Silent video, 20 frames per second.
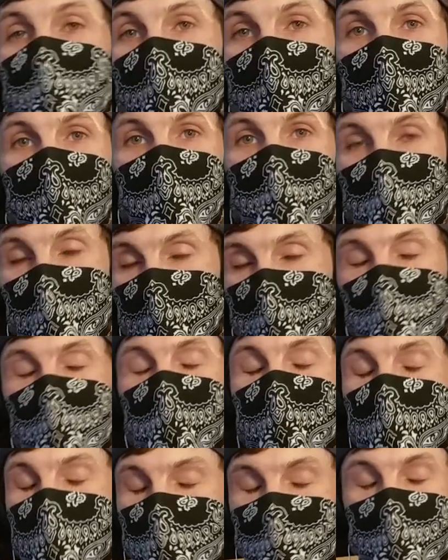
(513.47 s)
leaving
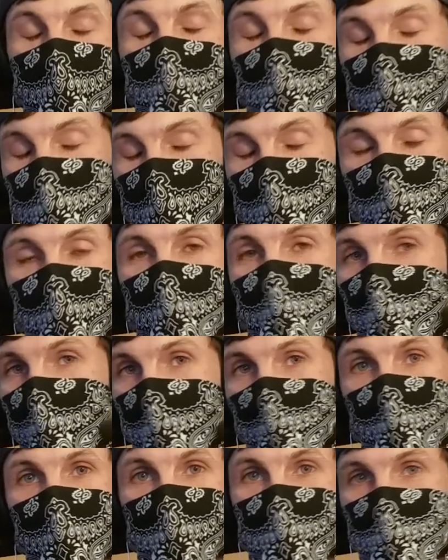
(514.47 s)
out the
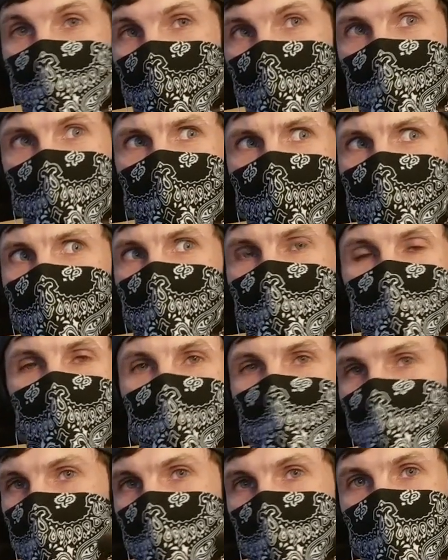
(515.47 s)
promotional
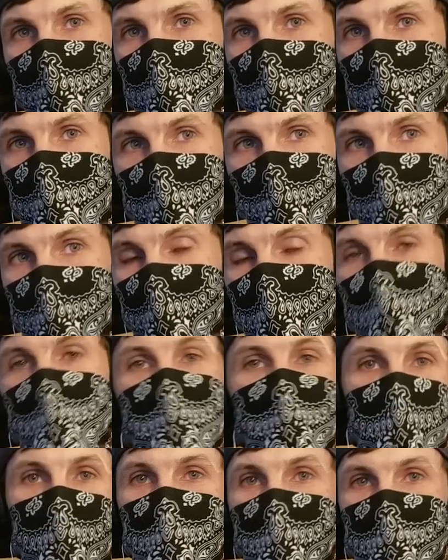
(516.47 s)
video, whatever the hell
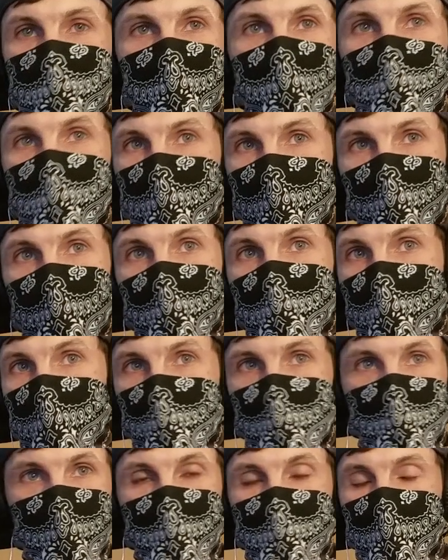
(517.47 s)
that was,
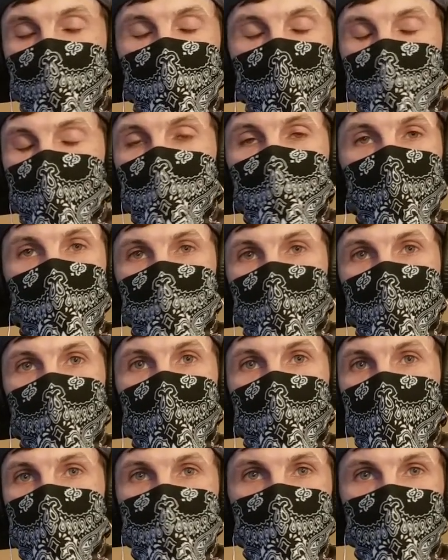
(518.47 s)
between in the middle
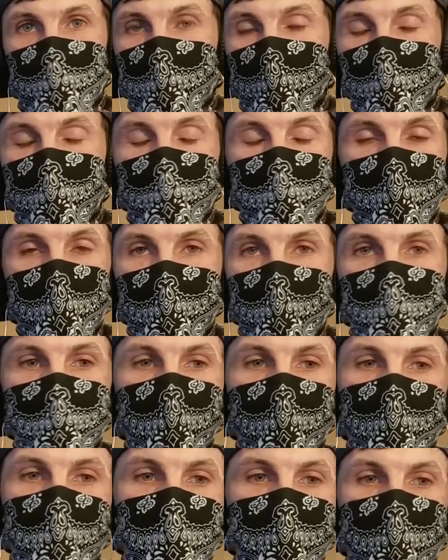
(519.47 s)
of that song.
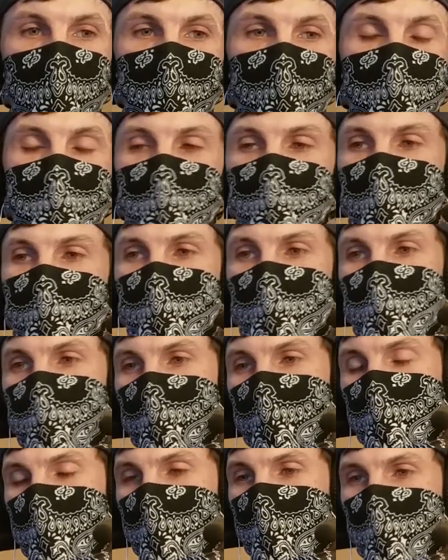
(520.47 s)

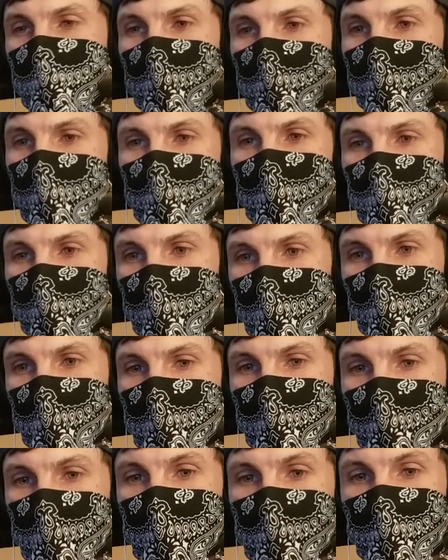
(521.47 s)
Um,
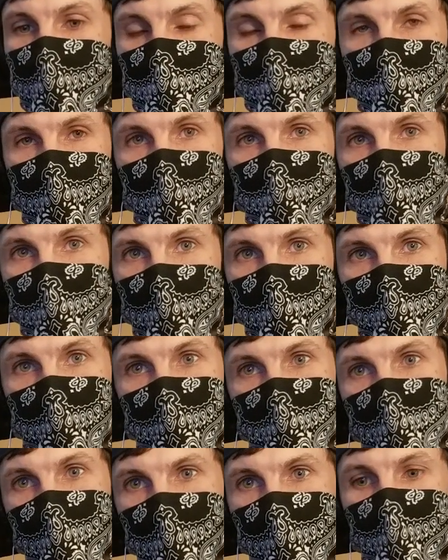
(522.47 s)
the song
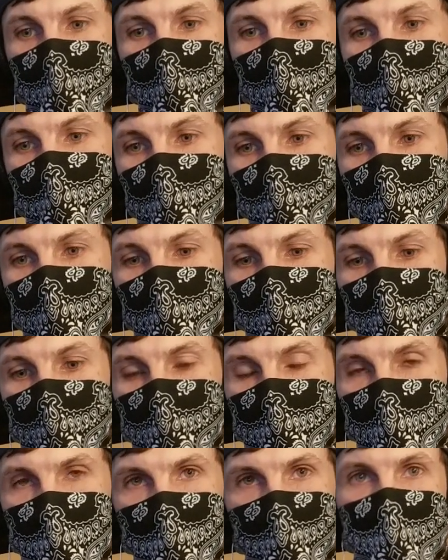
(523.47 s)
itself
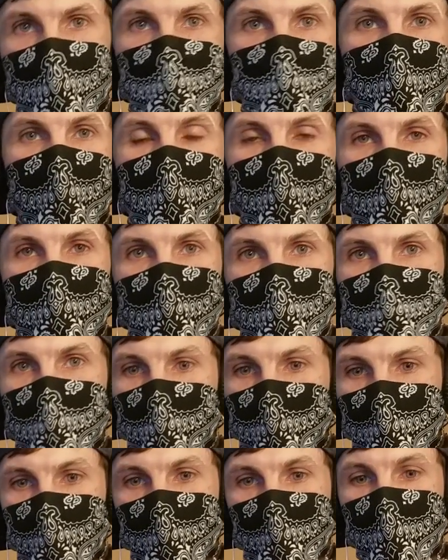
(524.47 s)
was
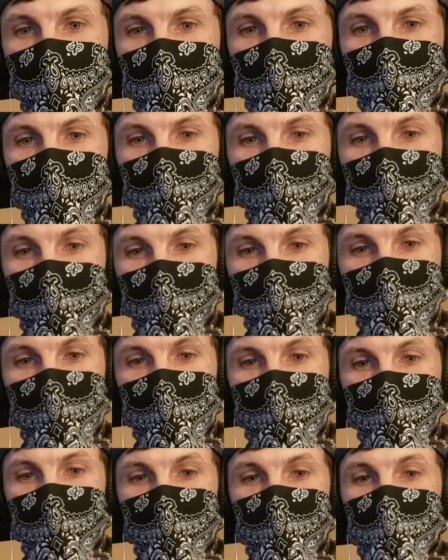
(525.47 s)
fantastic. I mean,
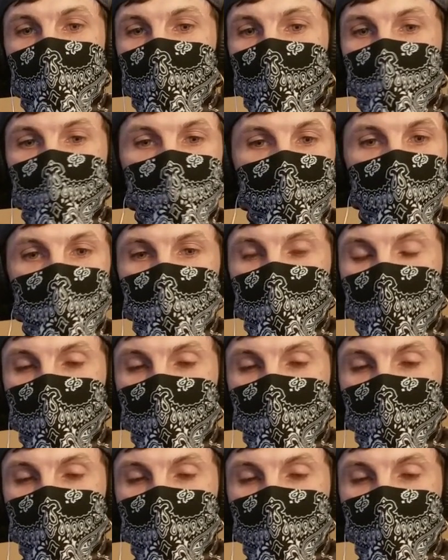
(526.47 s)
like I said, the